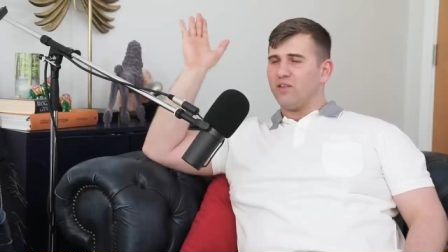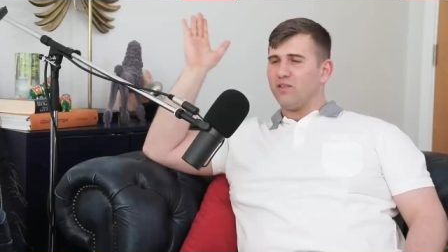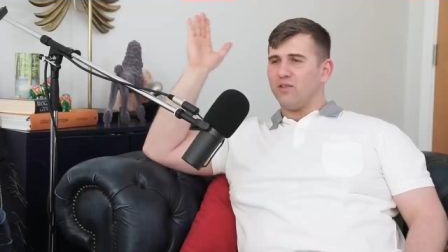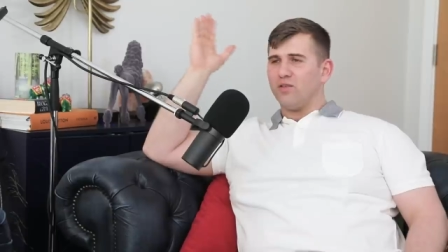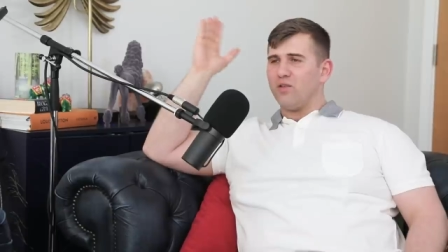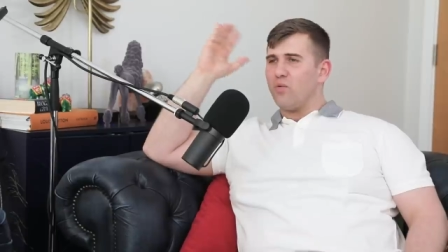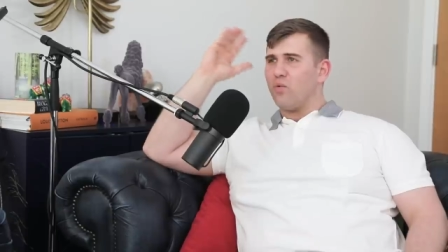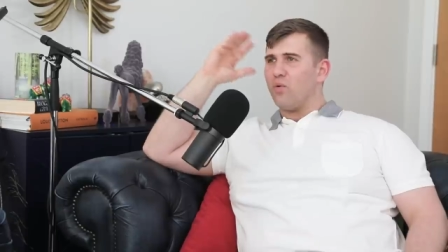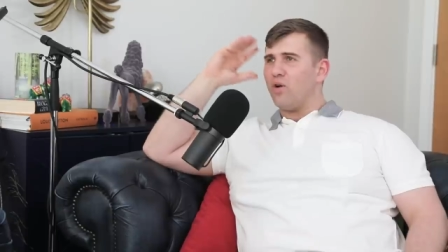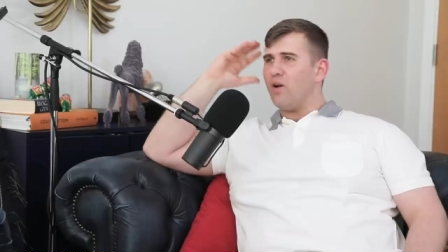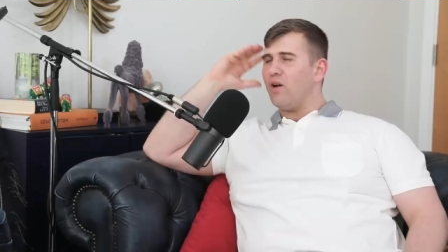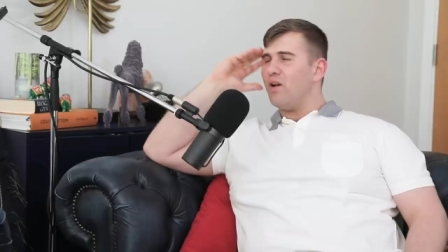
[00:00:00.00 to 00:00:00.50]
I don't
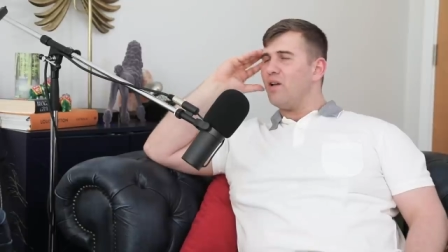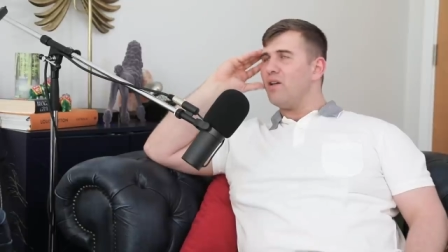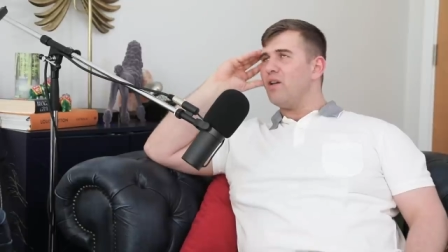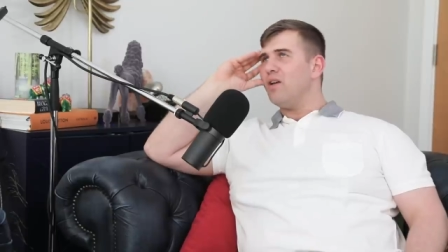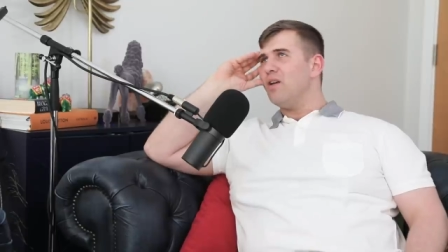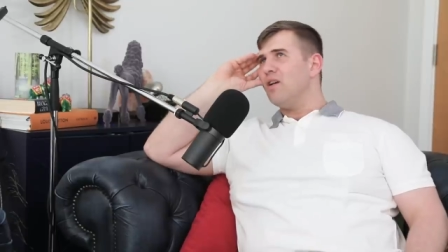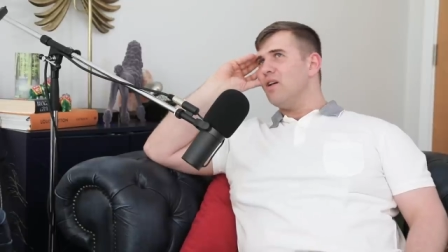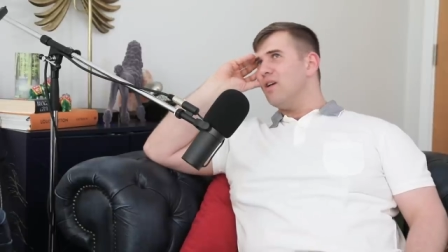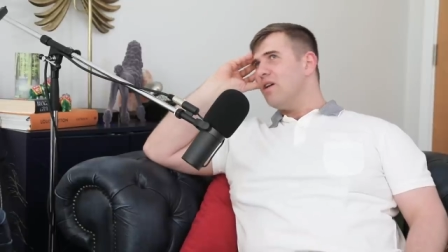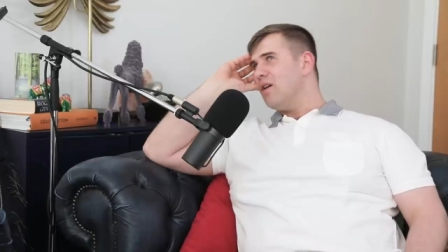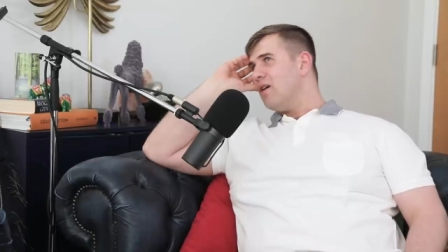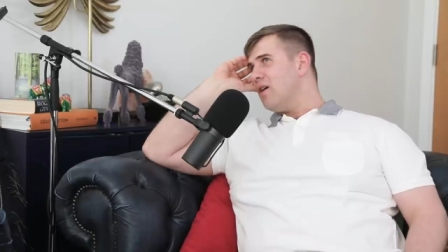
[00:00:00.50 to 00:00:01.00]
know why.
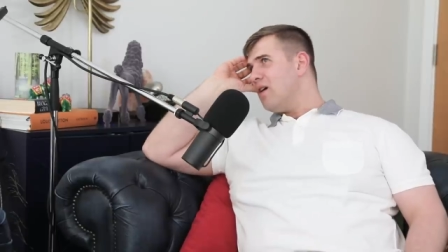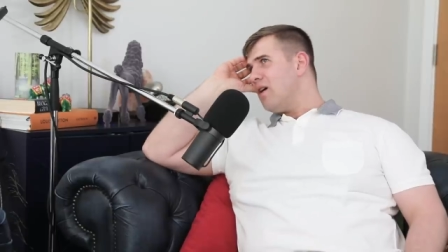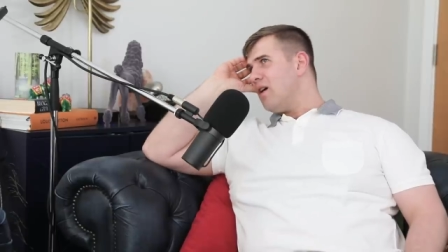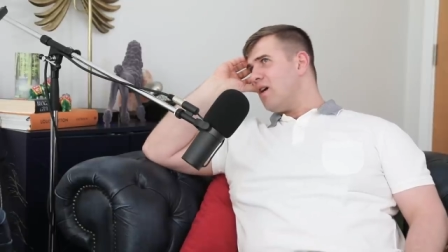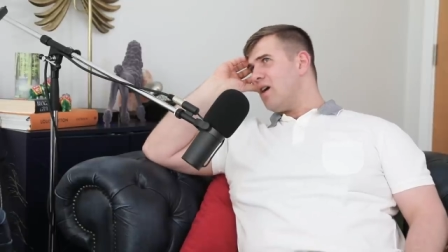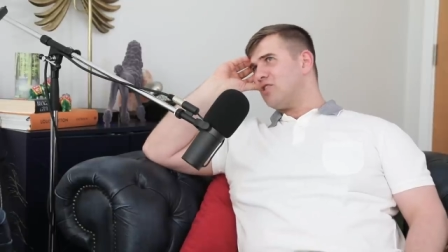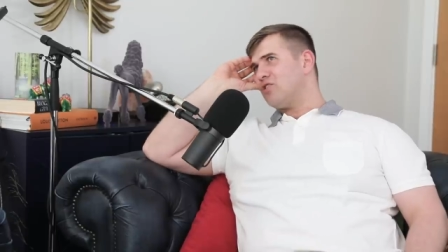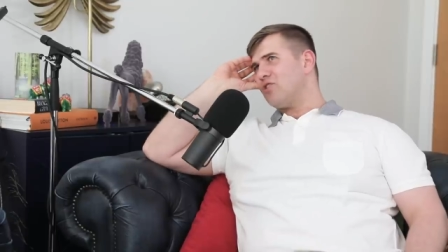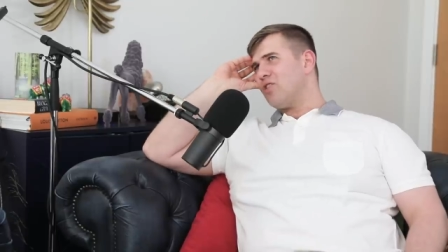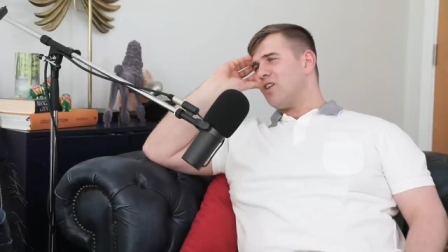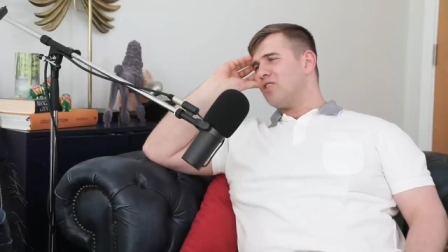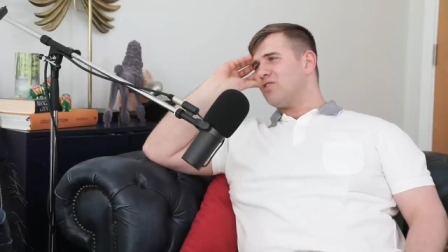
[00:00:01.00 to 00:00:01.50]

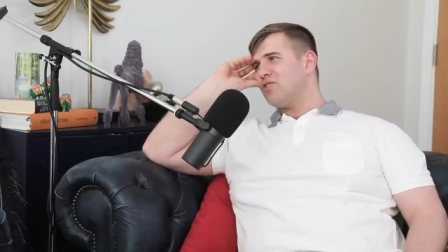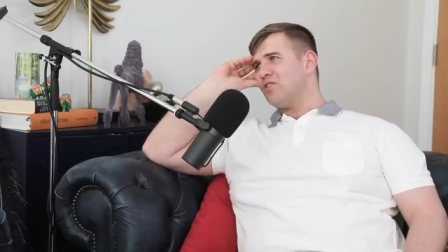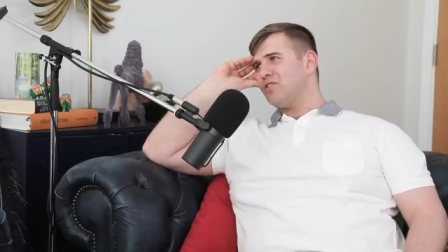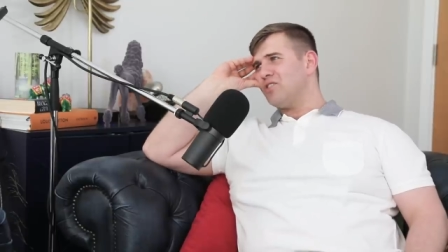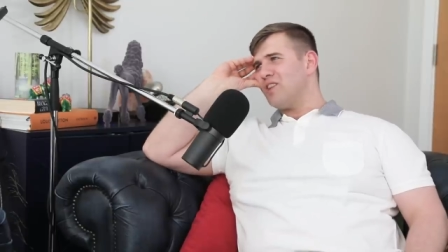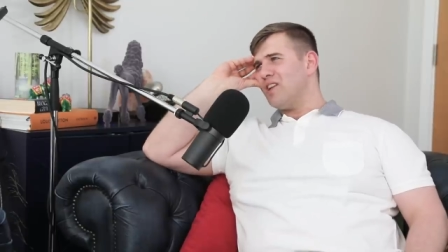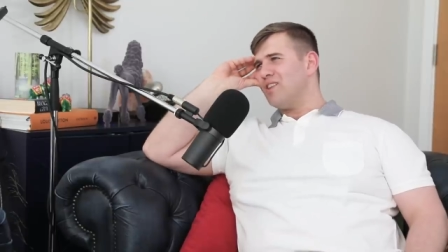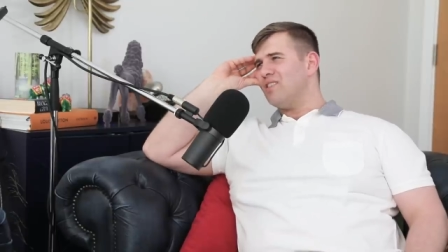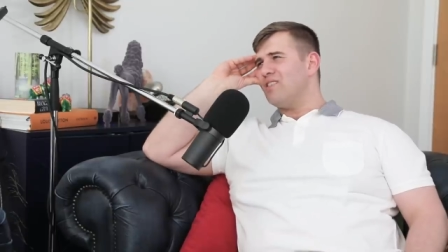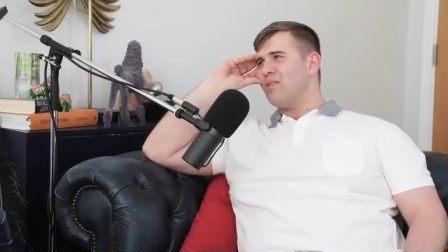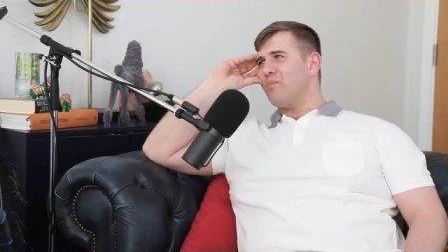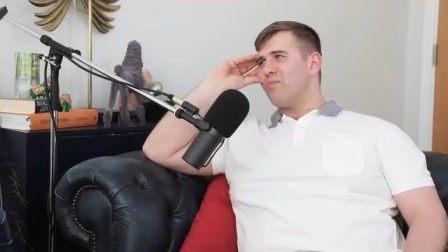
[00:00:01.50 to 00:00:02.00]
I try to
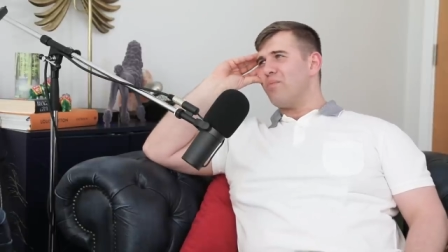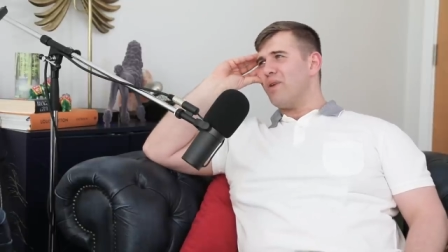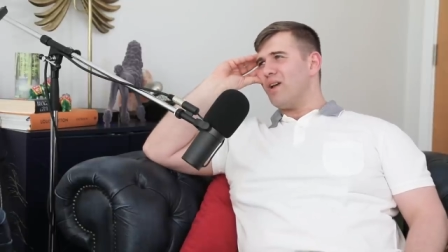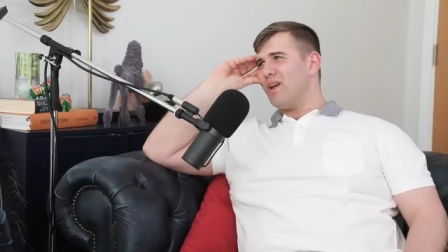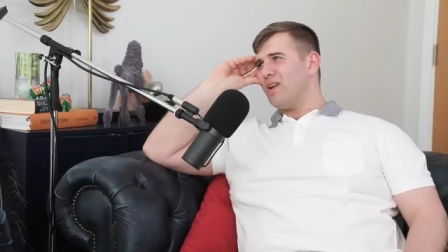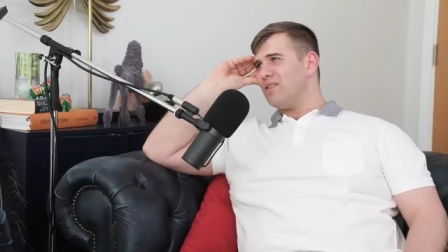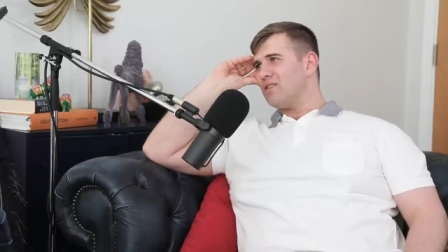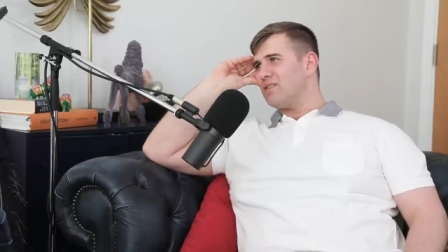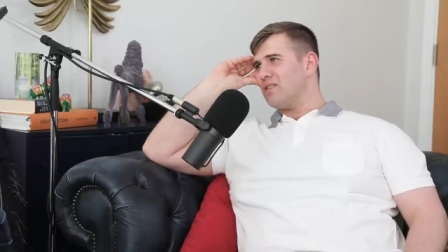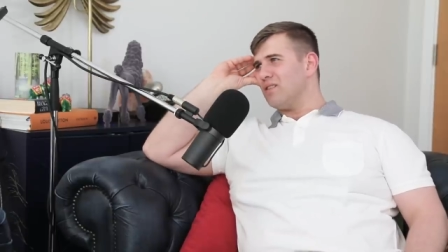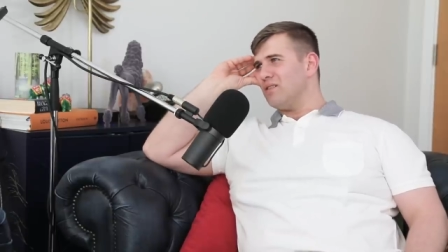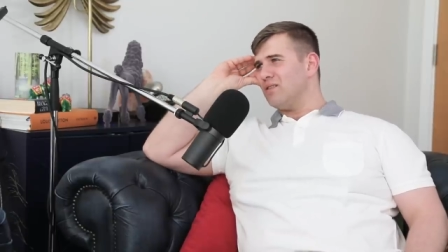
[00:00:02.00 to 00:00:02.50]
attend
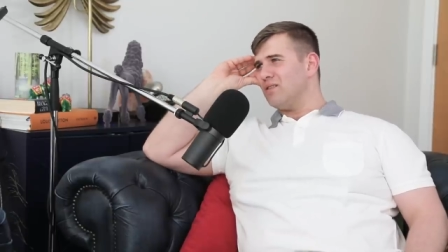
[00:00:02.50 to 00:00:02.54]
debates